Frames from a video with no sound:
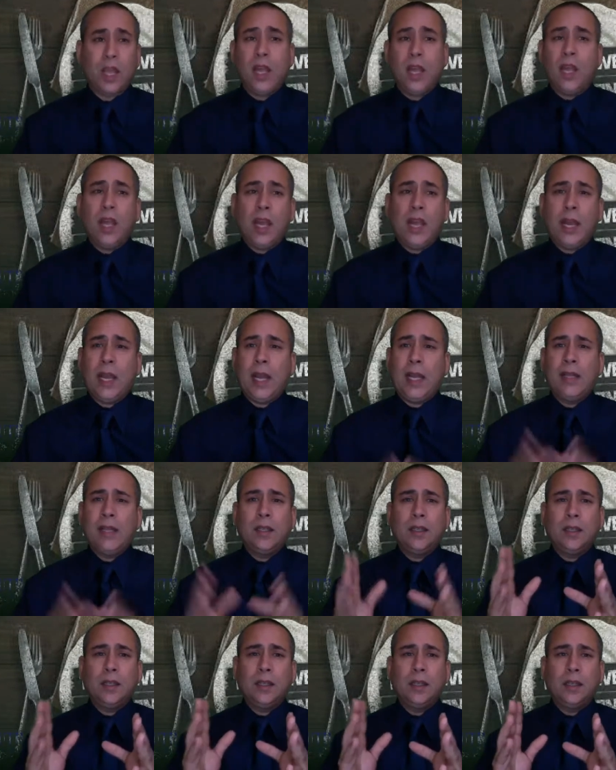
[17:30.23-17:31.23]
And
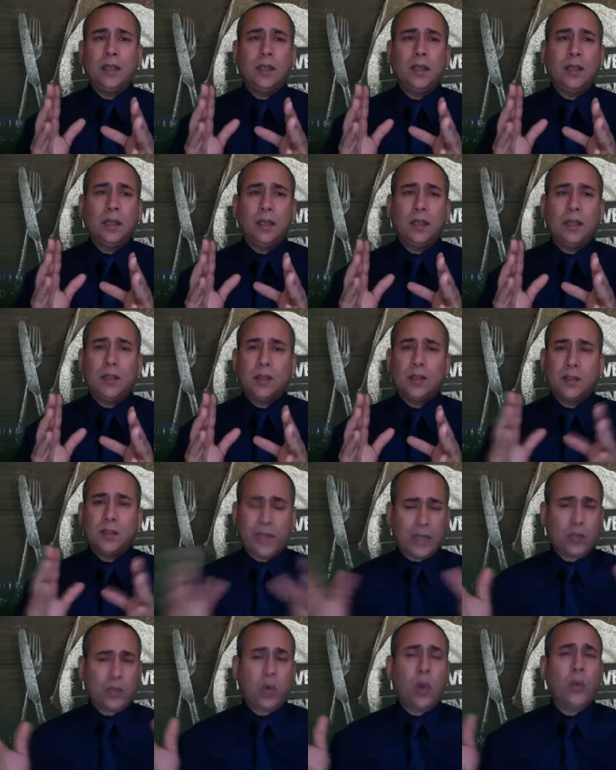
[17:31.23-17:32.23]

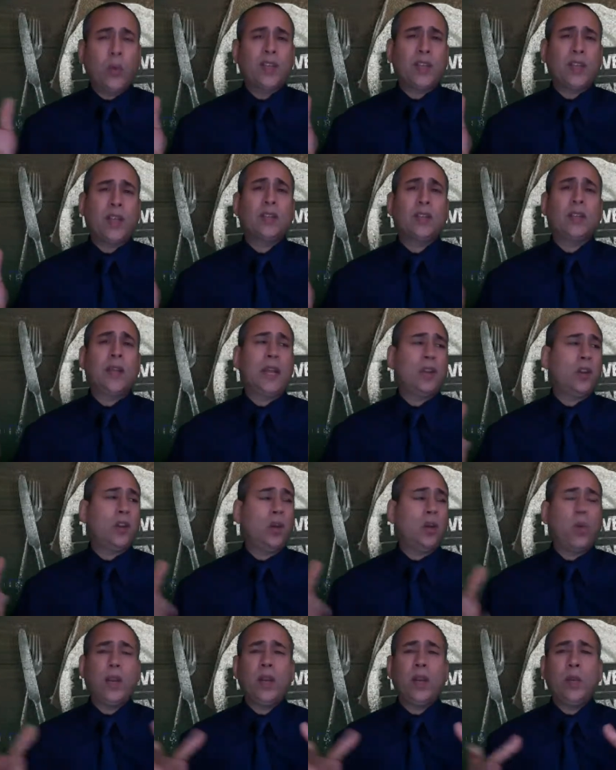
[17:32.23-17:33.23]
that's what we say today. You
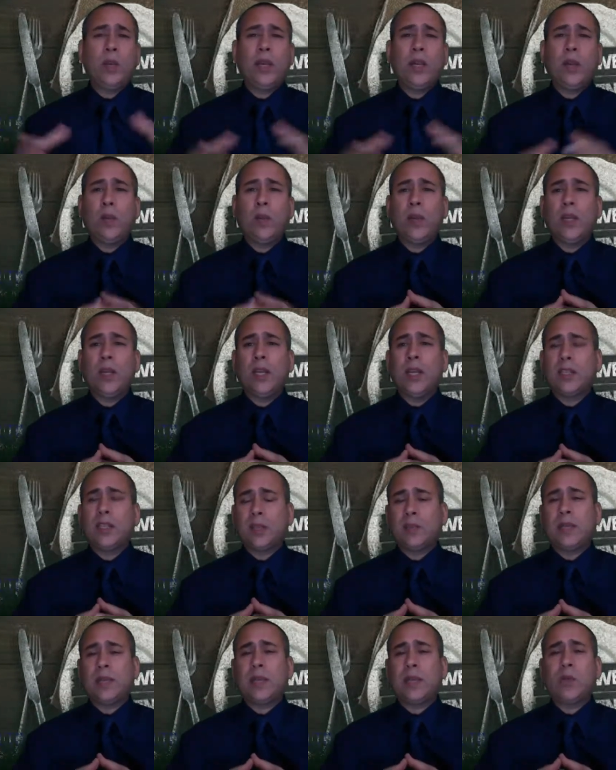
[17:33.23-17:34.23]
know, we, we, we
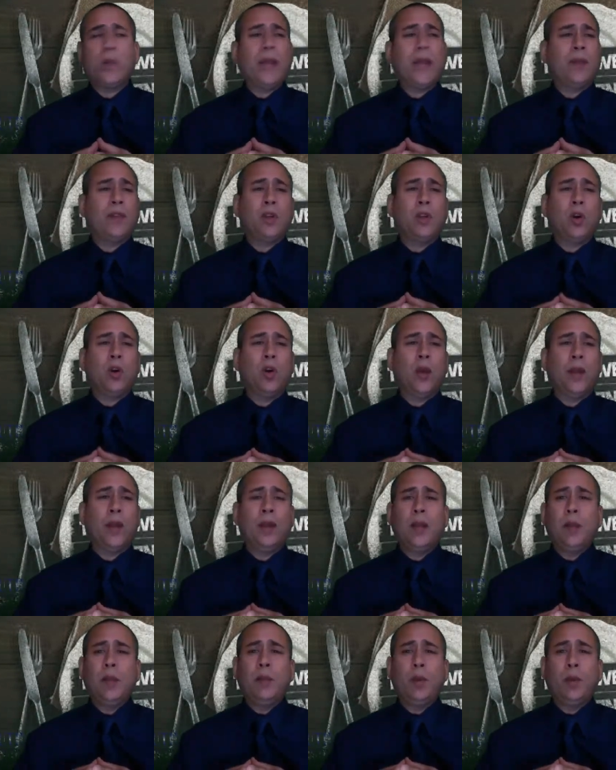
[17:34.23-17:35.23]
sometimes we have to go and
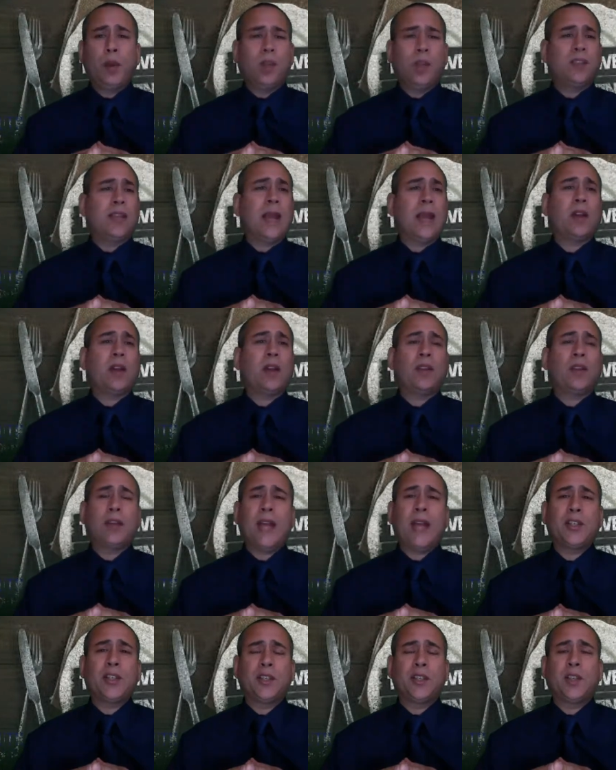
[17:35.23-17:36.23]
put on sackcloth and
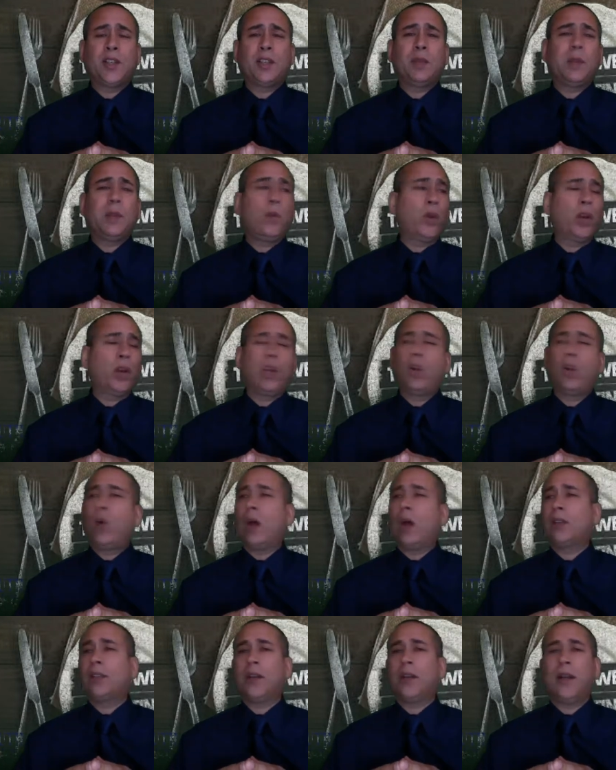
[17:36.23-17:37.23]
ashes. It doesn't mean we're going to go
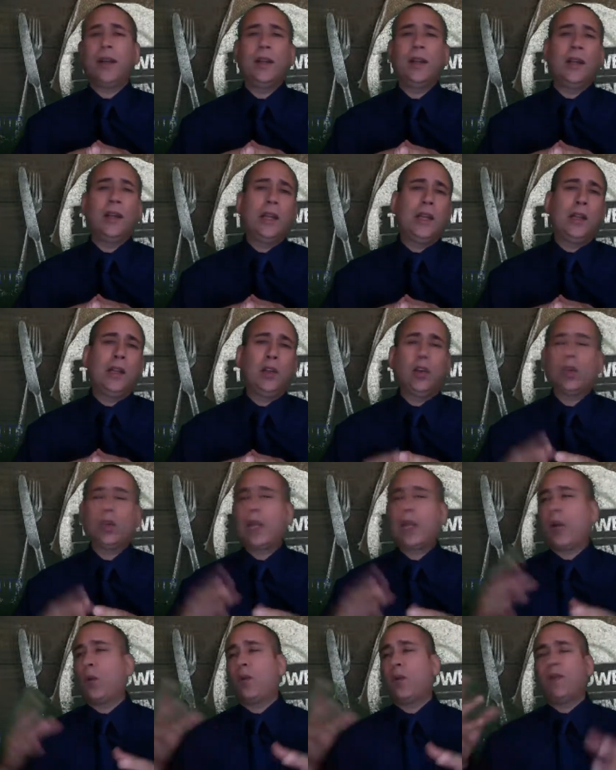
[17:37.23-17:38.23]
out there and look
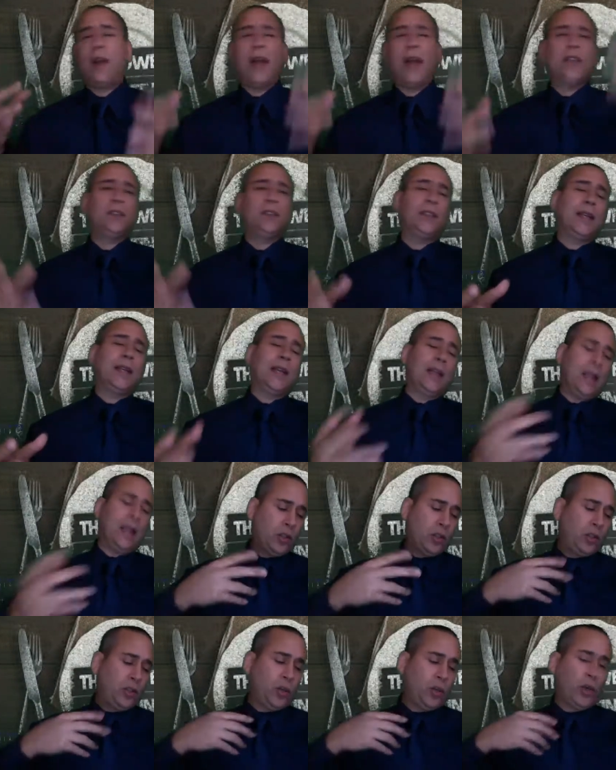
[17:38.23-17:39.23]
like we're fasting and
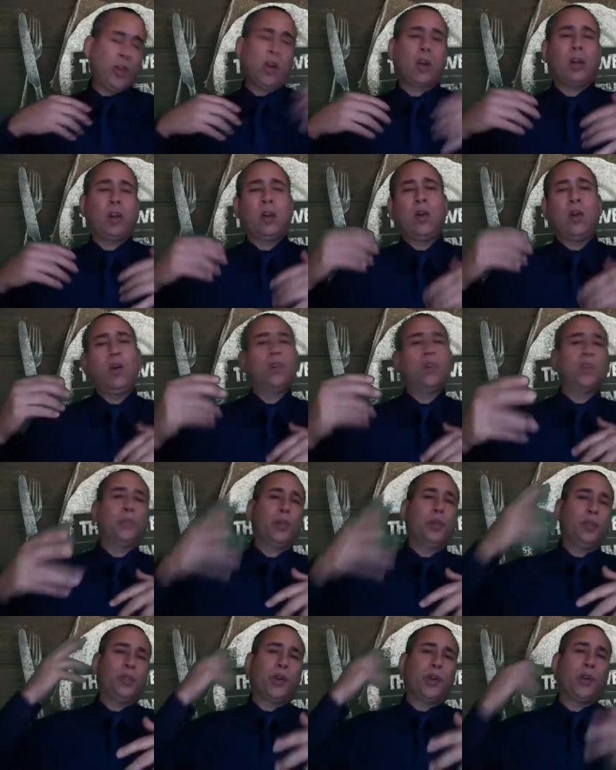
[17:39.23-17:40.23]
dirty our clothes and
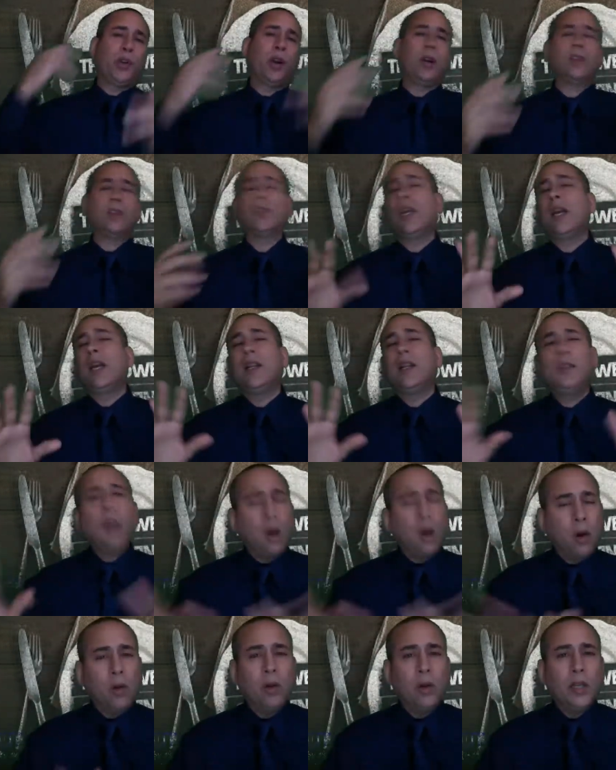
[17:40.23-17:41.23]
put dirt on us.
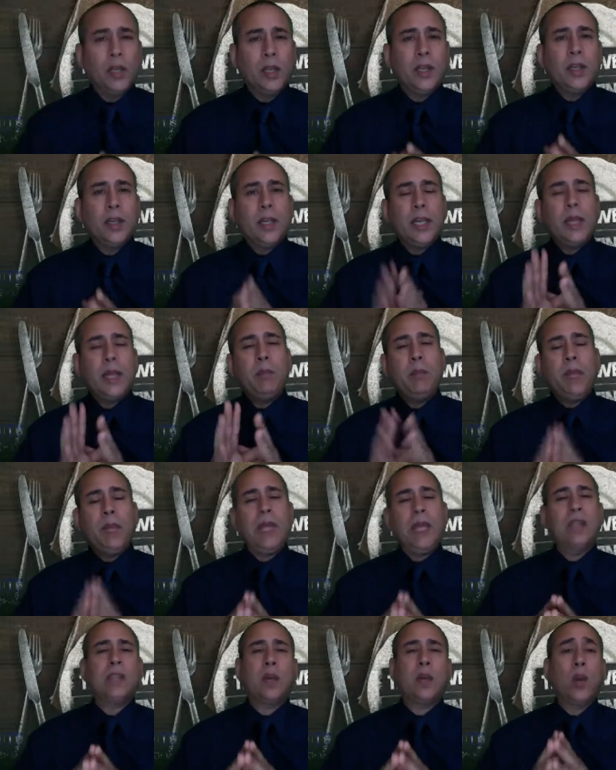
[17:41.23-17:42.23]
No, it
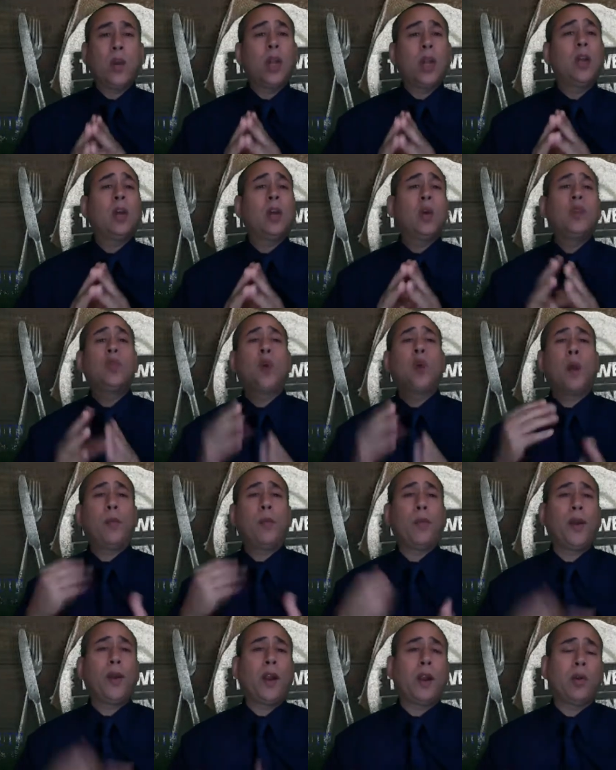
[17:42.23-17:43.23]
means that we're going to go into our
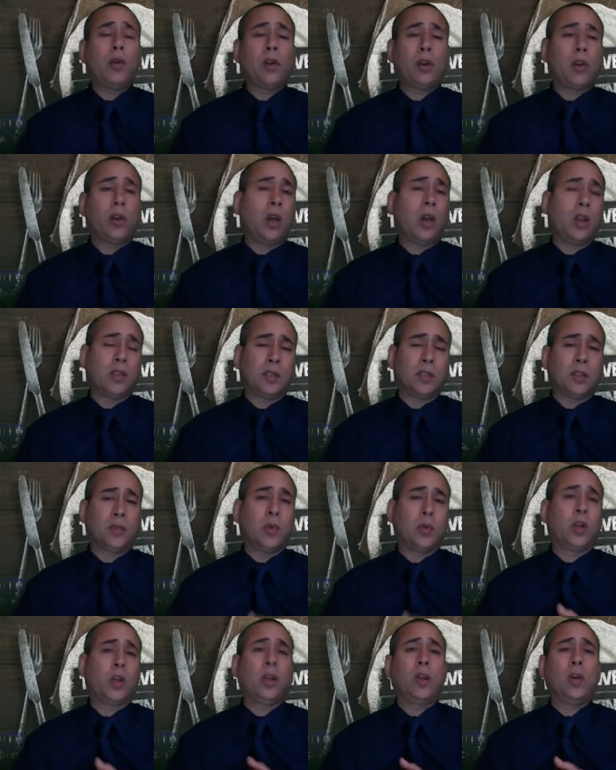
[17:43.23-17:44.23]
prayer closets.
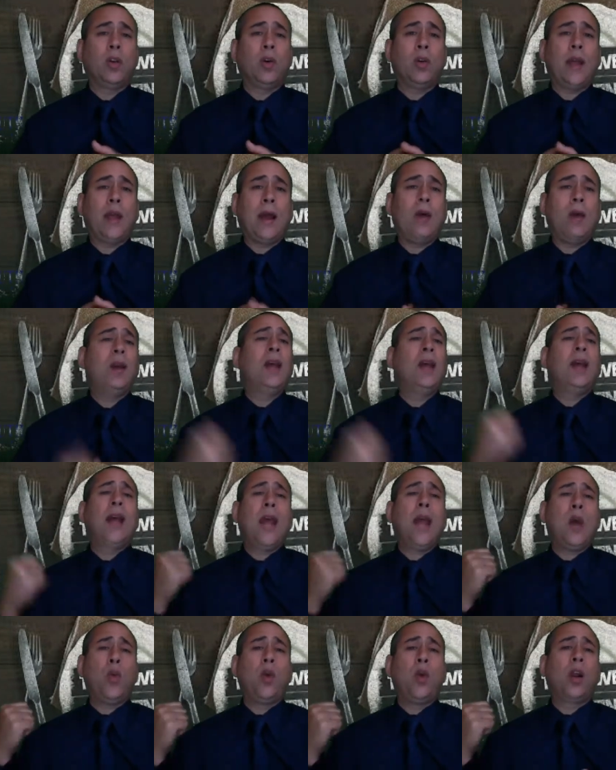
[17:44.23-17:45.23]
We're going to go now
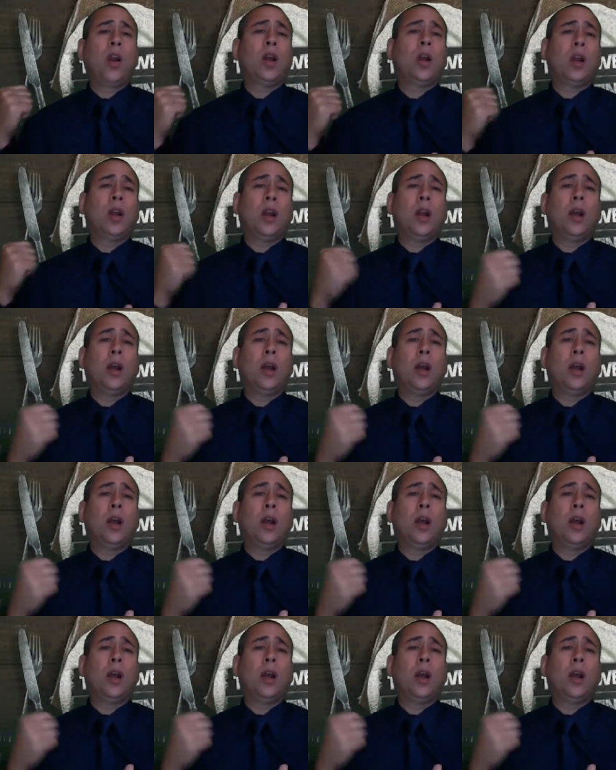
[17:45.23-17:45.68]
and we're going to